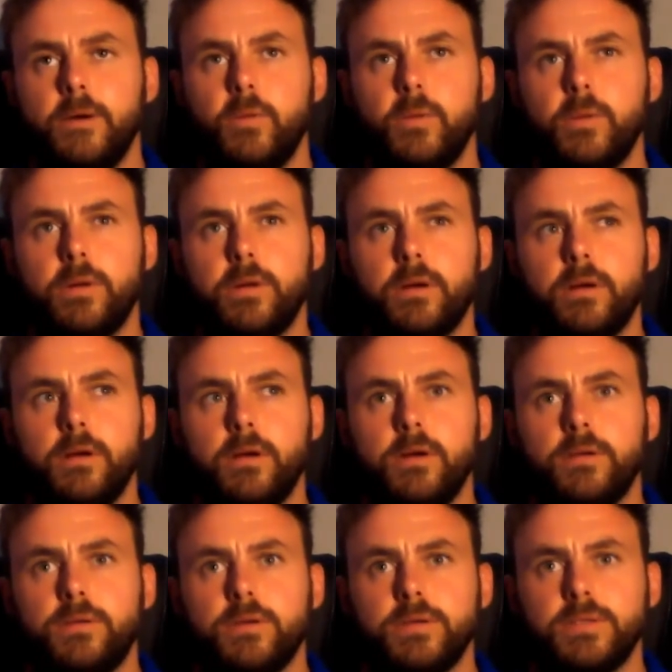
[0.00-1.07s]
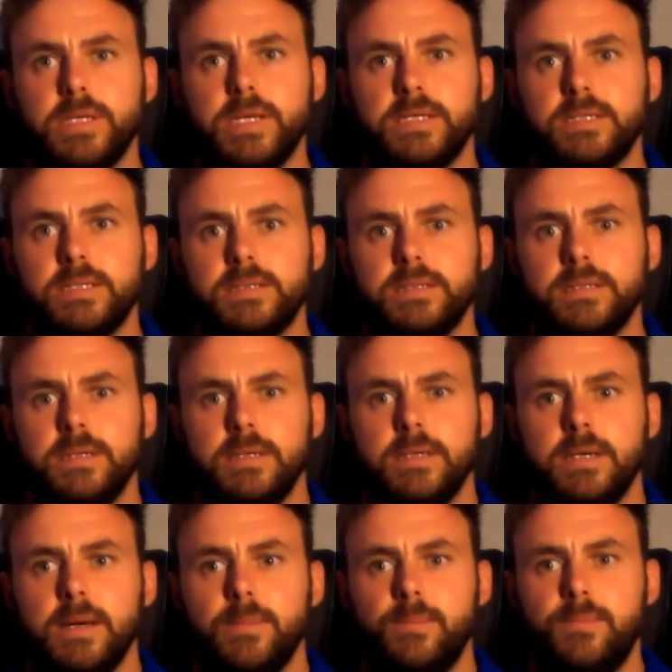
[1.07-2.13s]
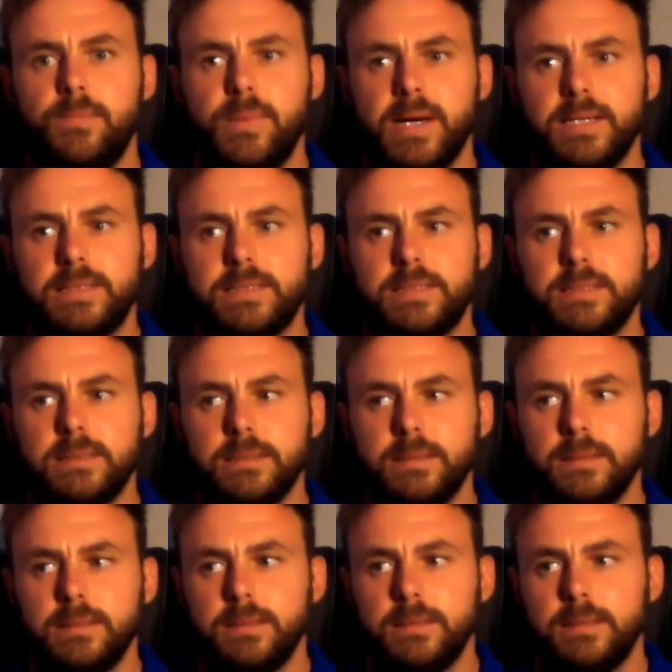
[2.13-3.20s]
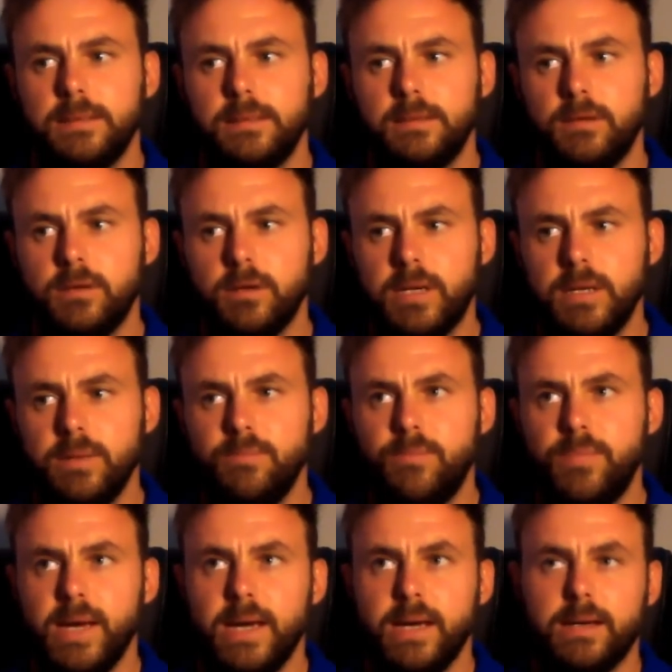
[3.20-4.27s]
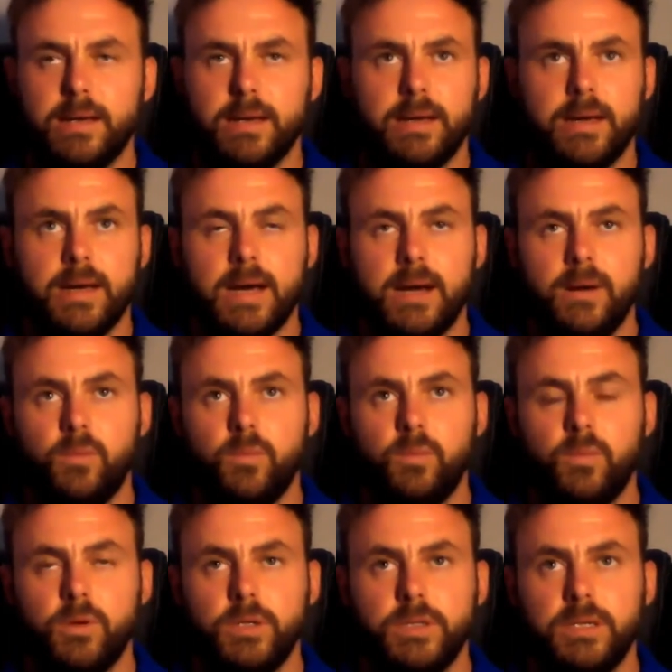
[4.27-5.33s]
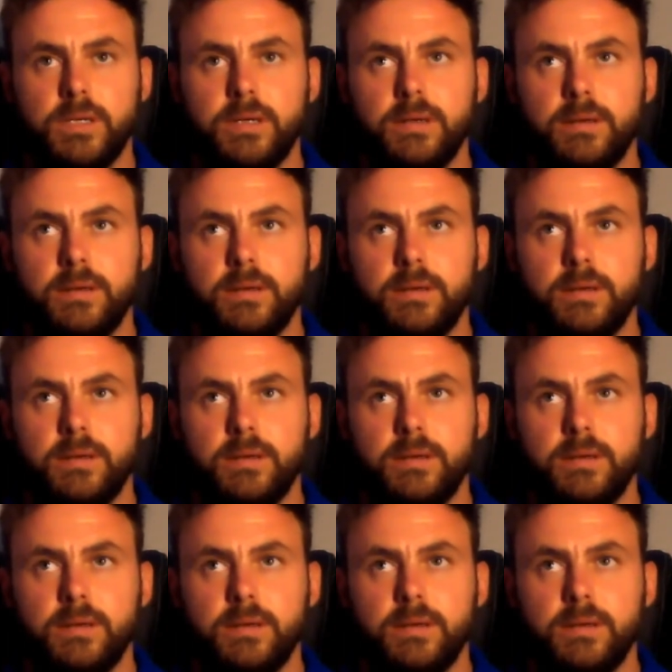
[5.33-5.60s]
we wouldn't have learned those lessons. But looking back, I would,